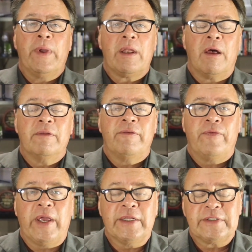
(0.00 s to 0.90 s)
been on the
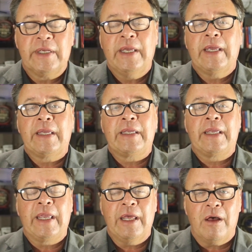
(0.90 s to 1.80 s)
fence,
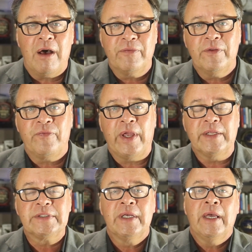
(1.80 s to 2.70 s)
get off the
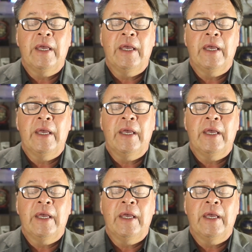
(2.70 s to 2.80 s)
fence,